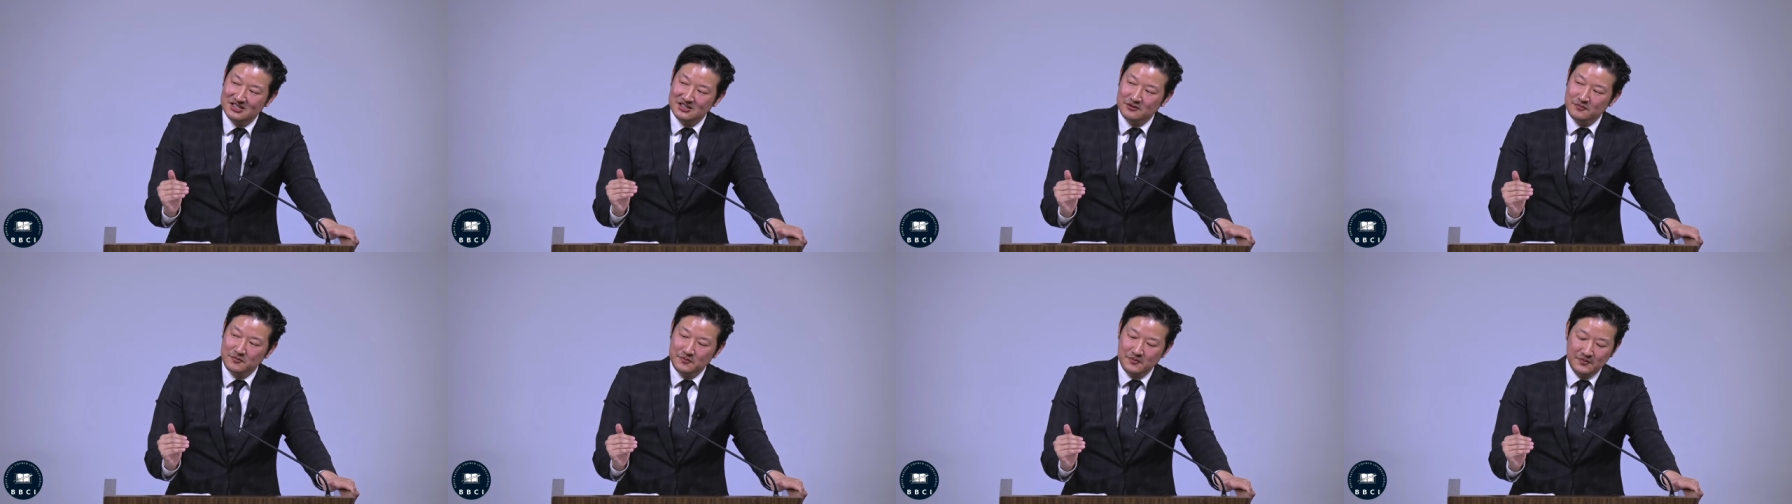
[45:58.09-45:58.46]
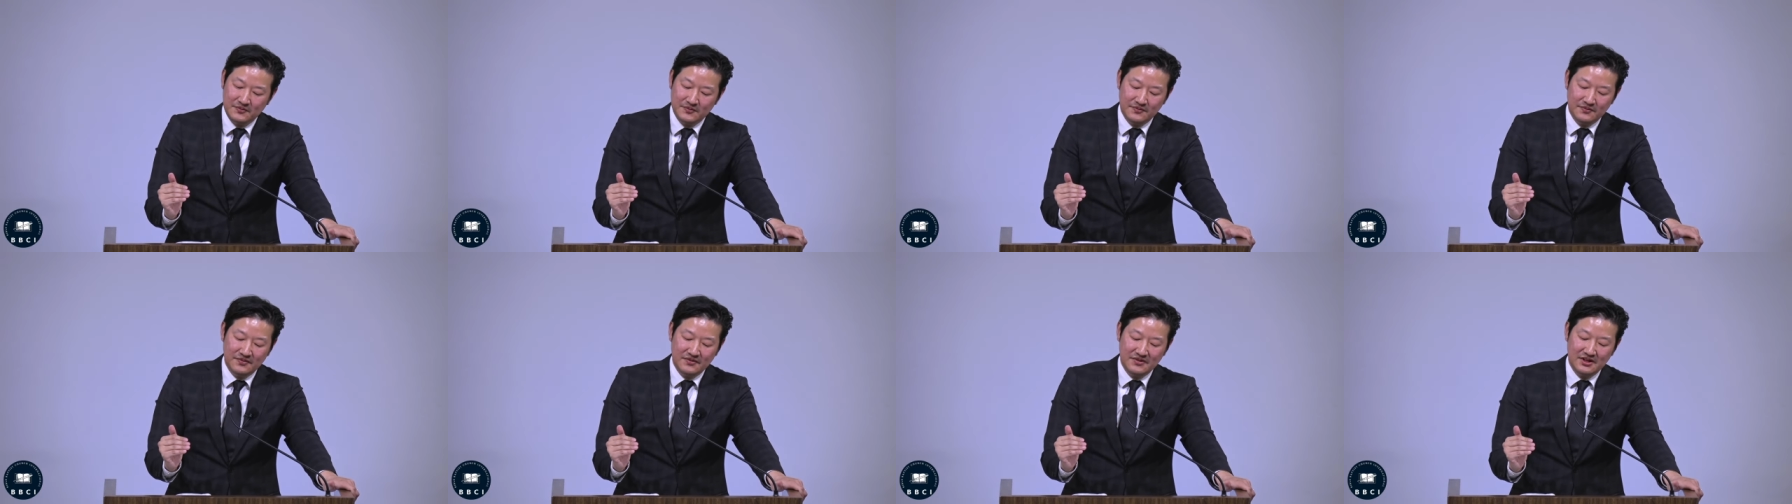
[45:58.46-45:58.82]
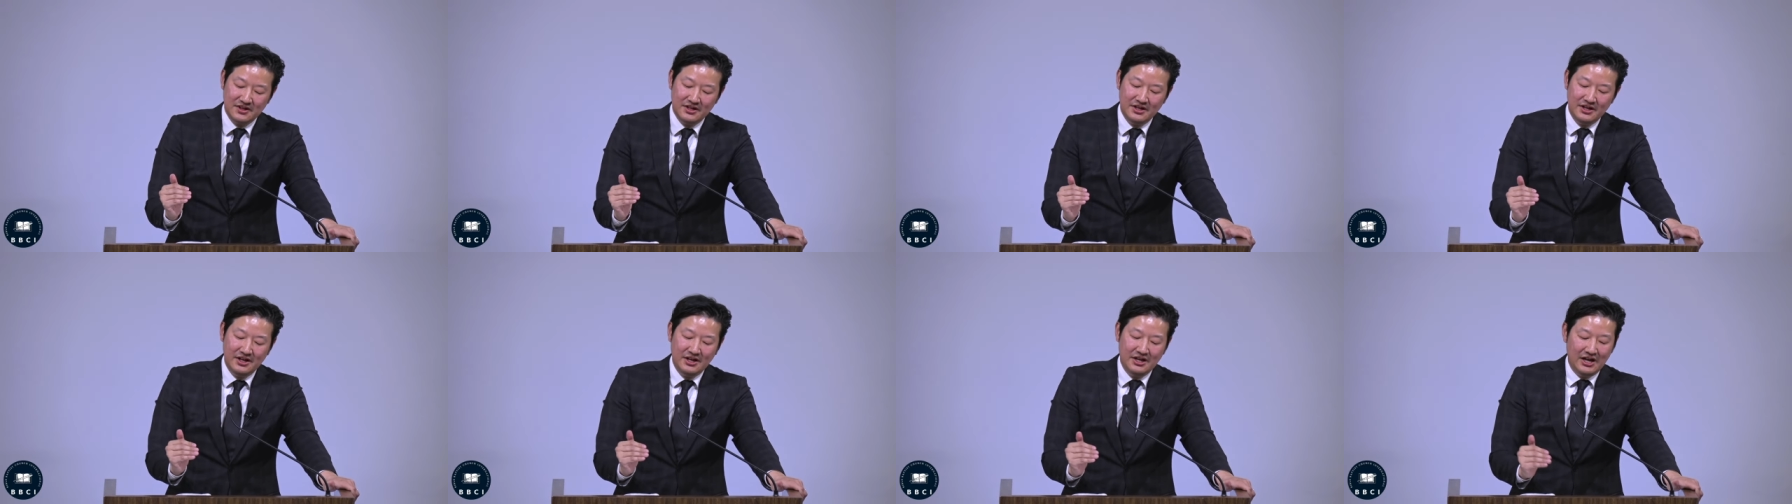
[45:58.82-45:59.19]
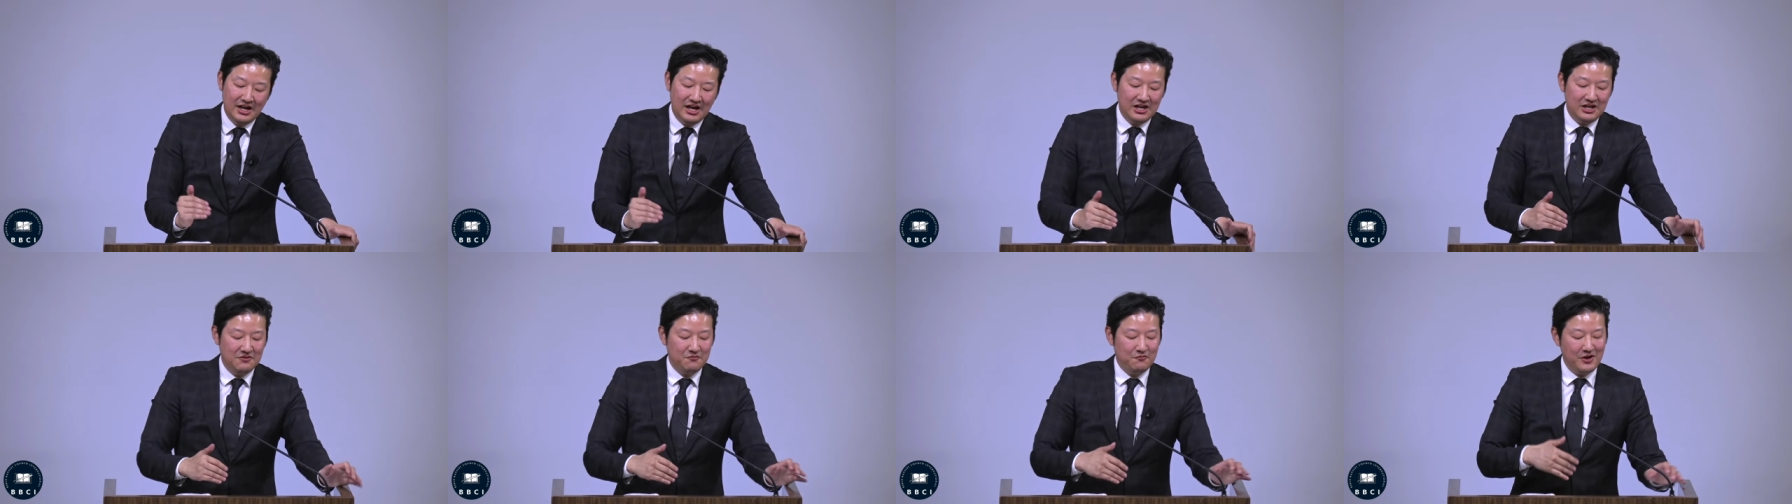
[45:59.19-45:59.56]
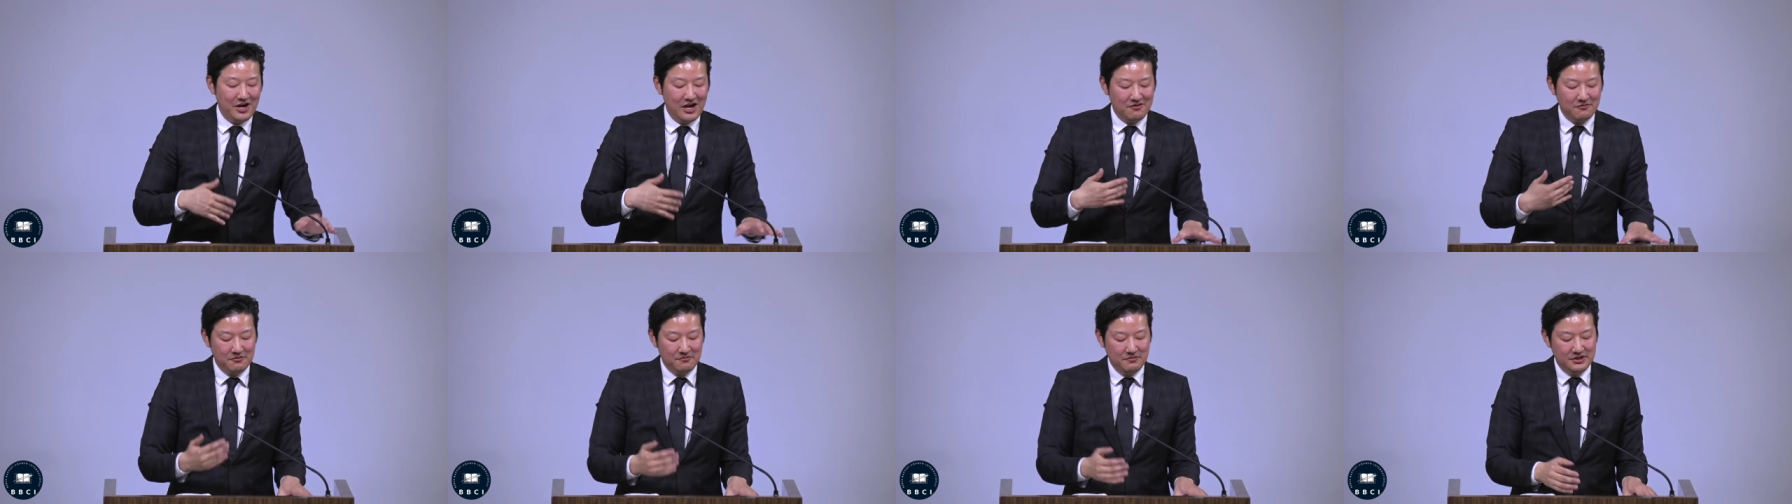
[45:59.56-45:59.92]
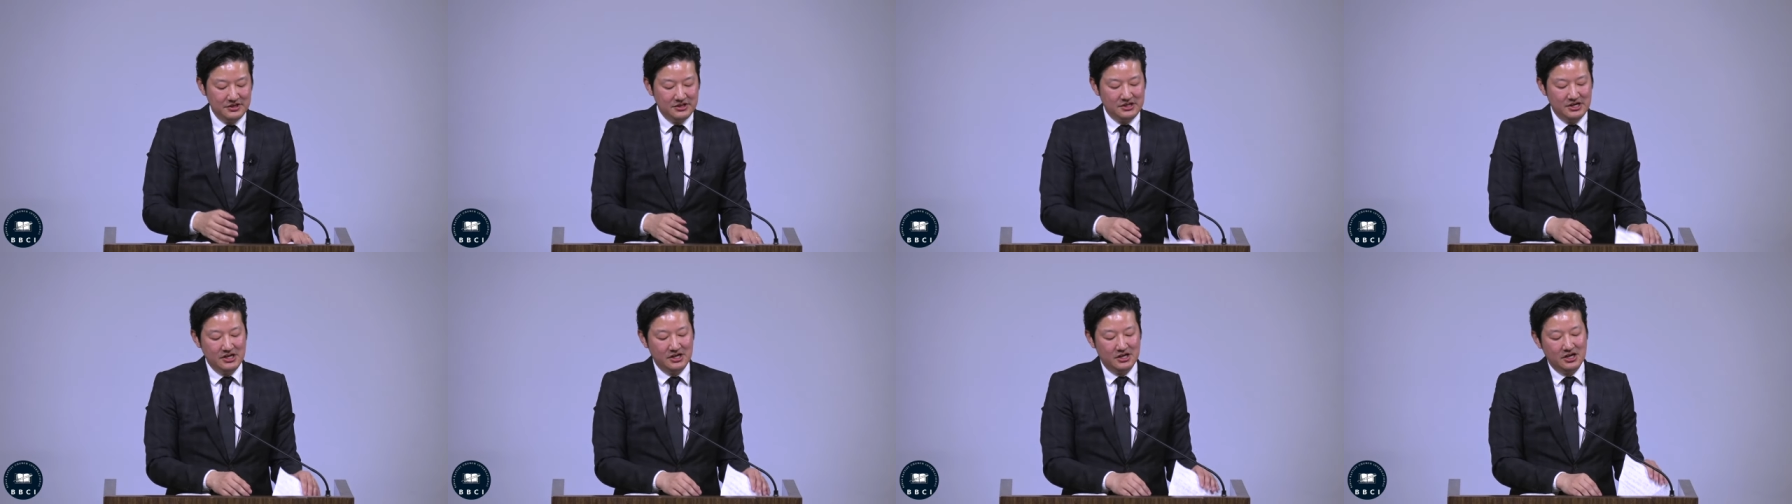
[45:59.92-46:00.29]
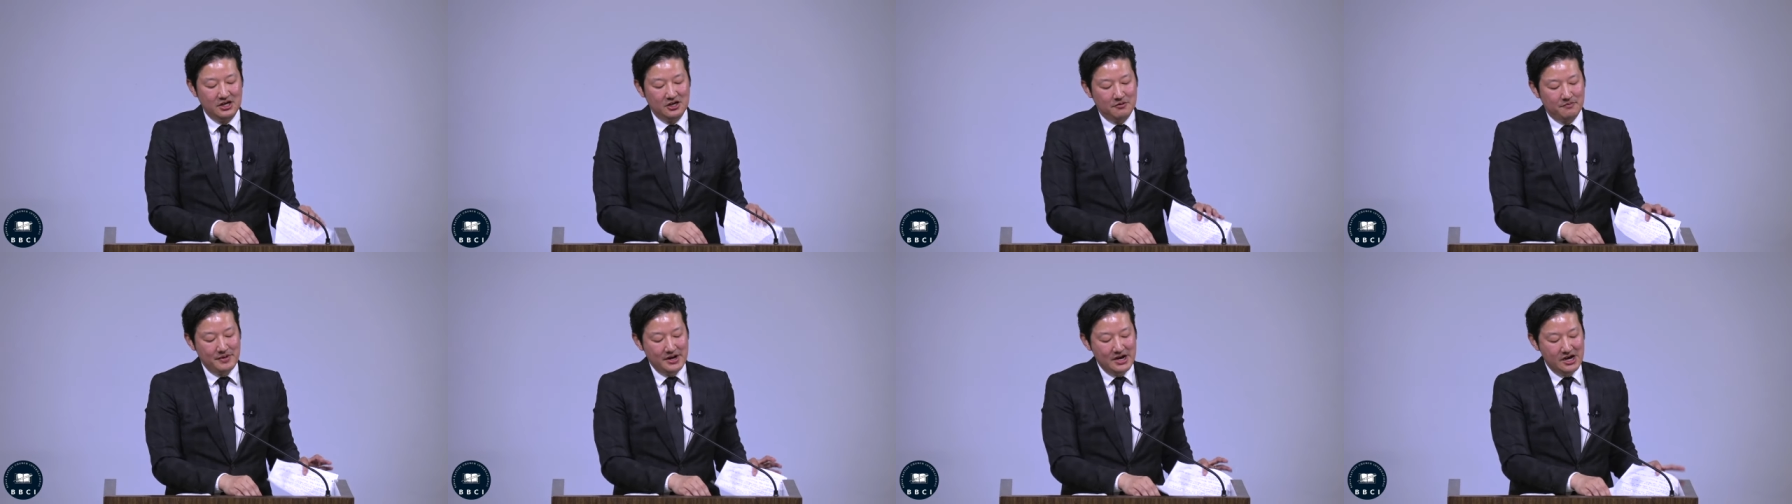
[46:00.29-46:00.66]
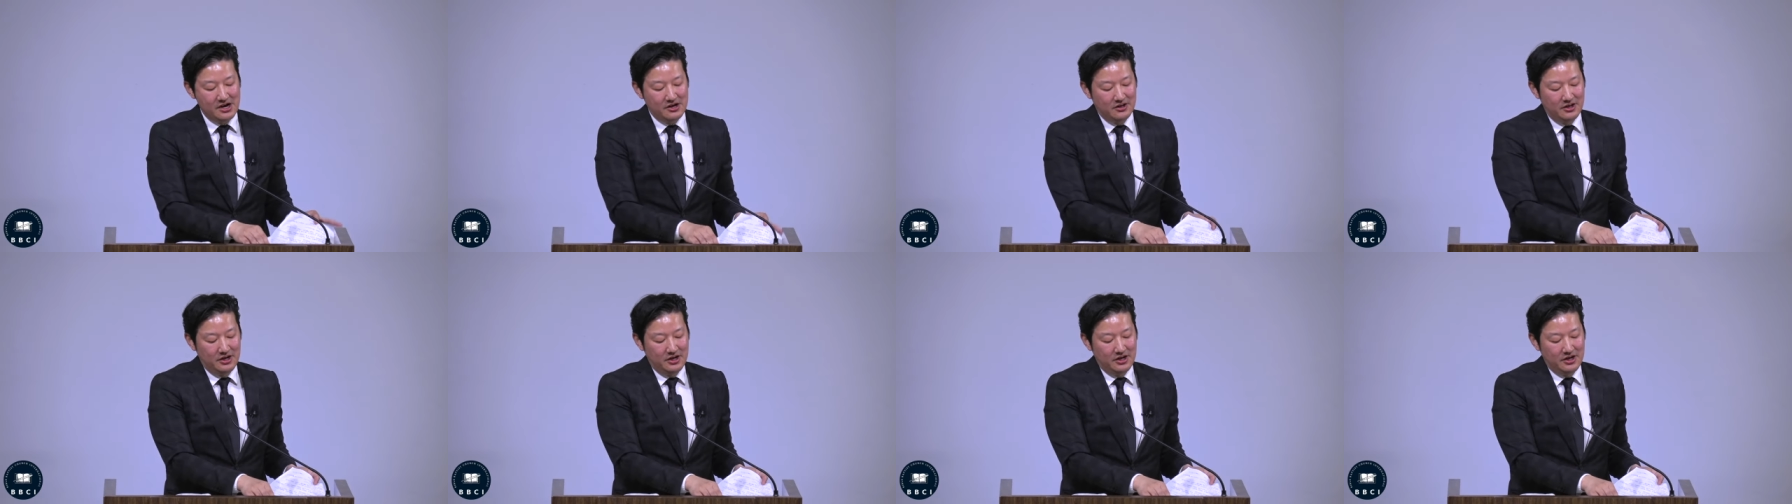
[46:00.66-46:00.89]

Yes. And if you haven't been thinking about